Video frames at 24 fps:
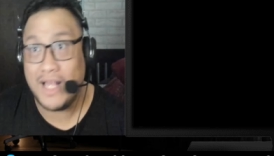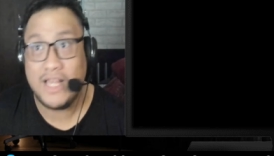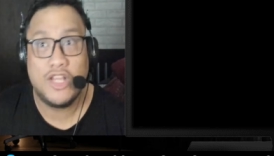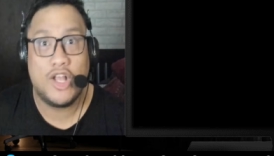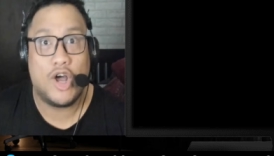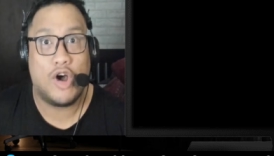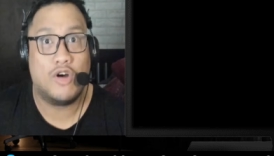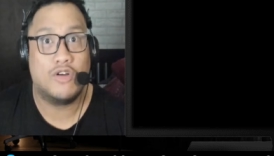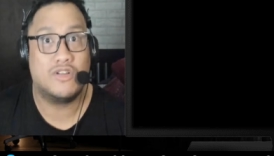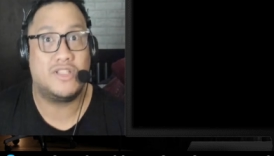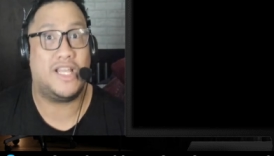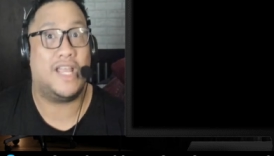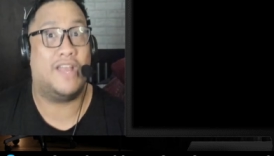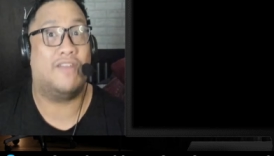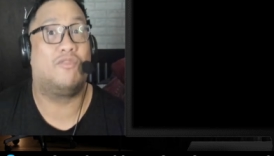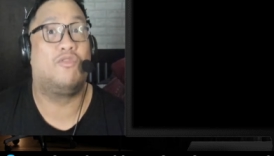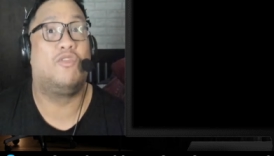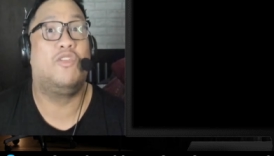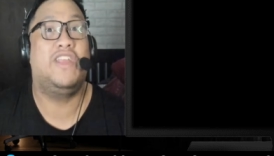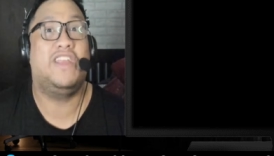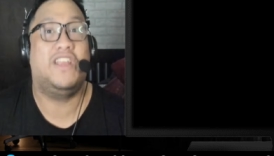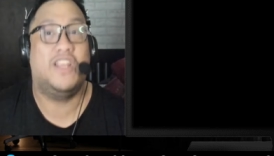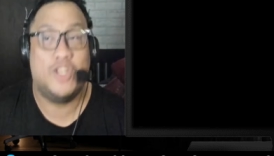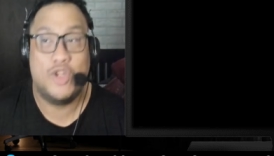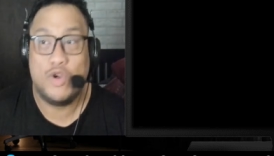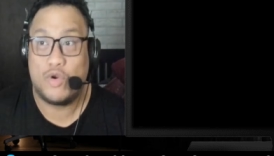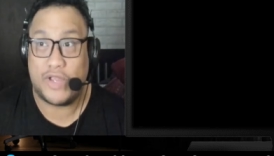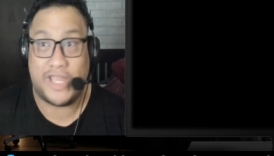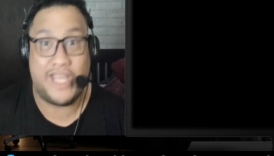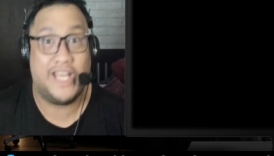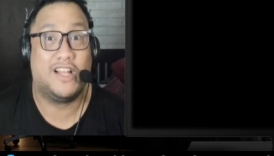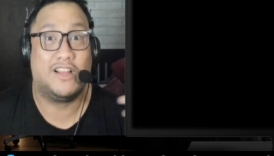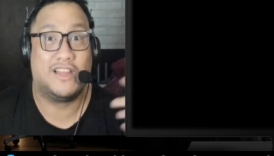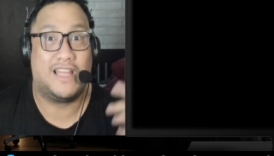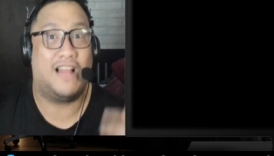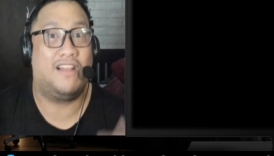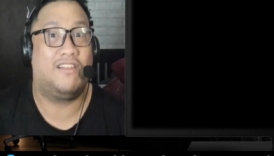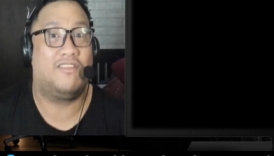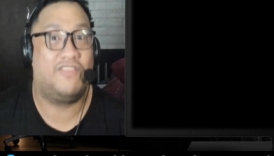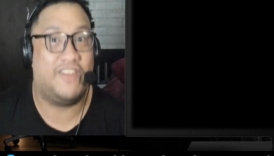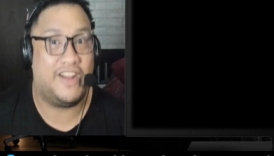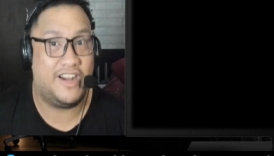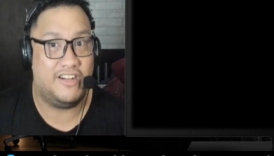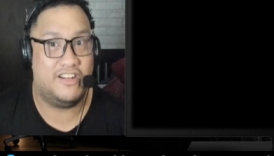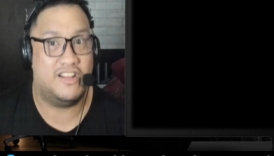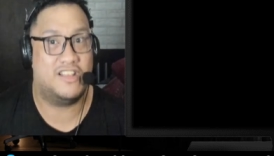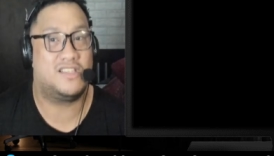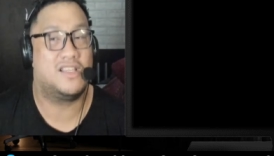knows if he, you killed
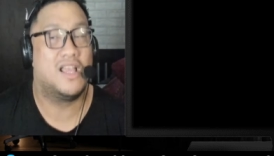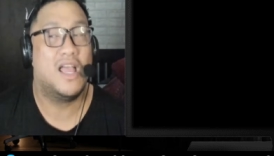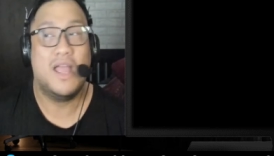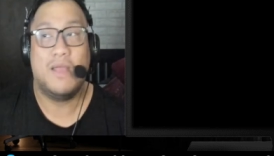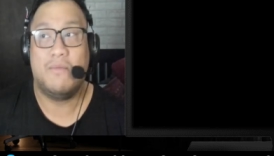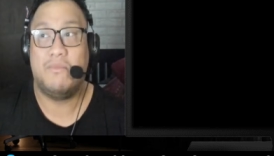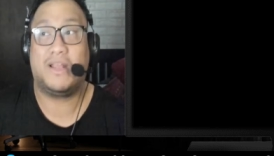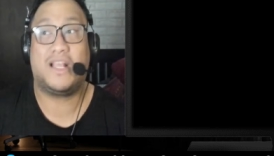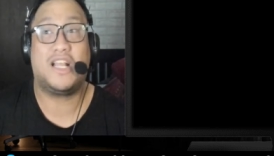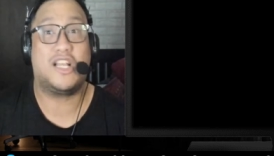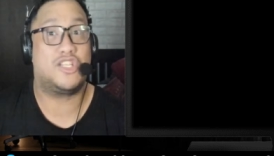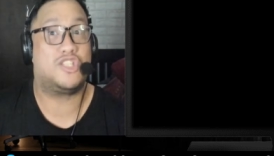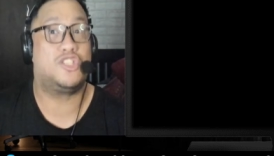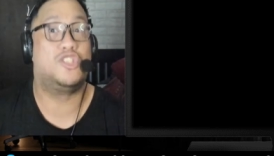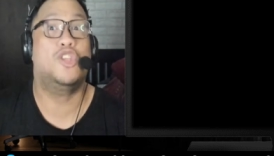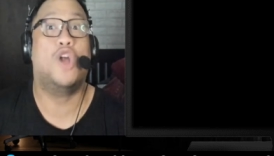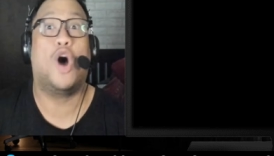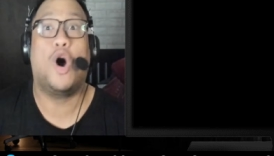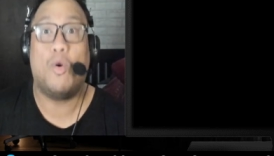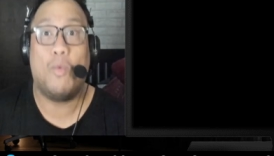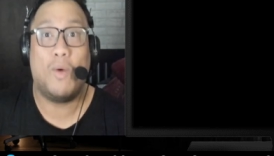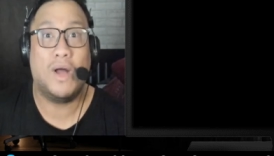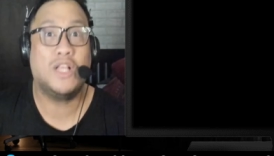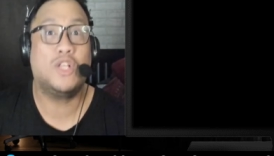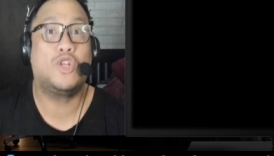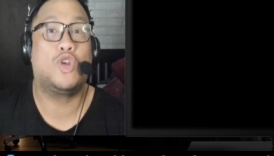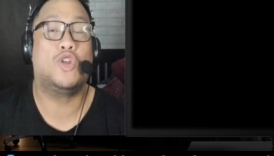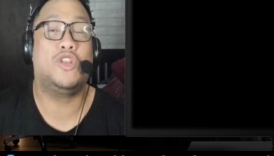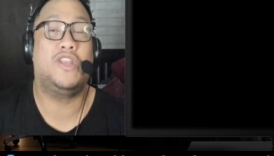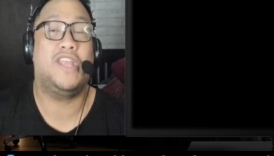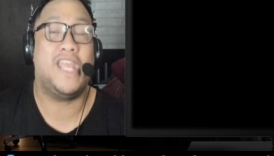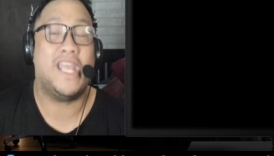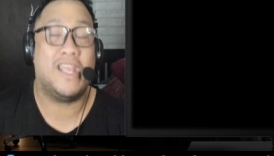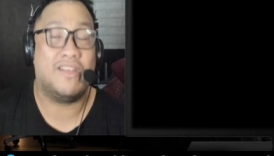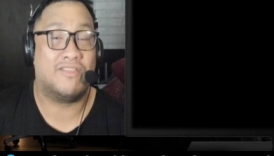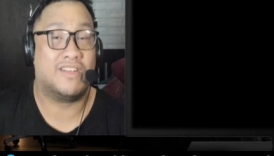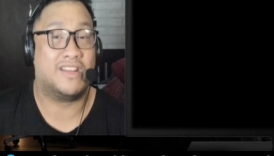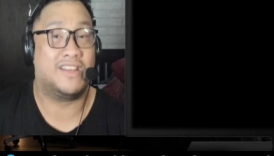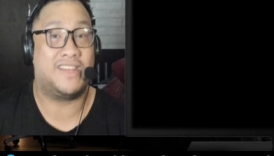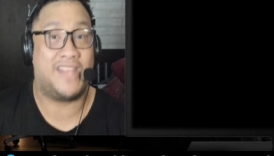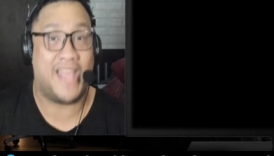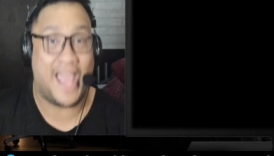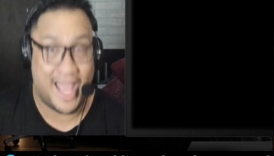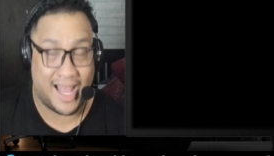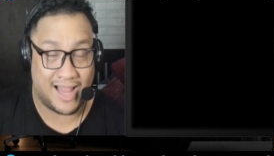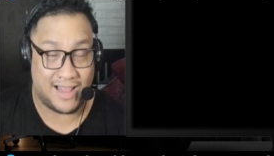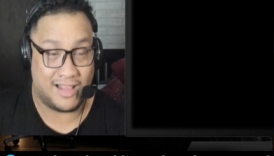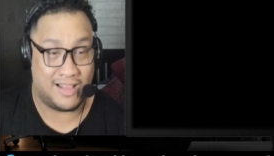Alpharius because no one could even
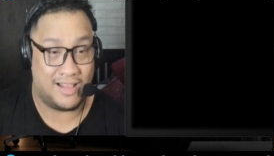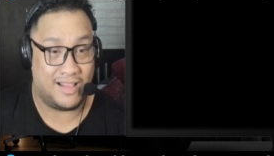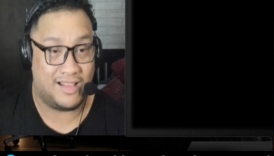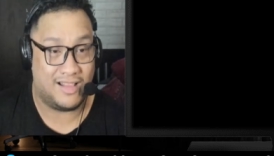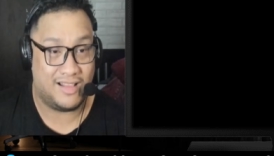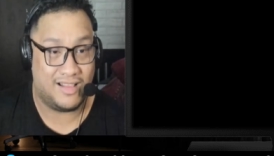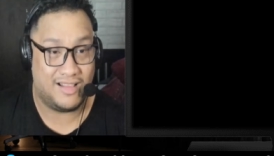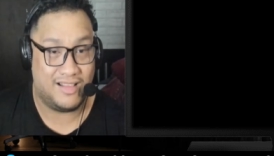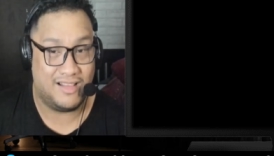tell.